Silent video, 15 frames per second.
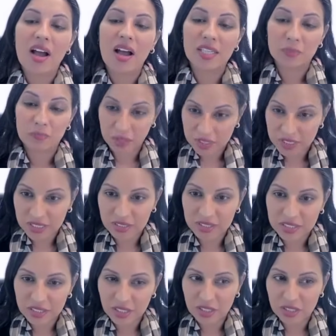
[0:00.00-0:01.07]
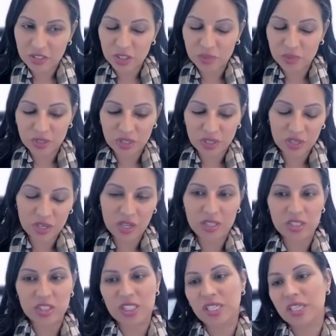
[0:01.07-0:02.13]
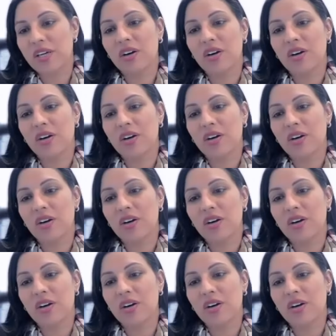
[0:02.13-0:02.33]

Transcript: as particularly solid tumor oncology,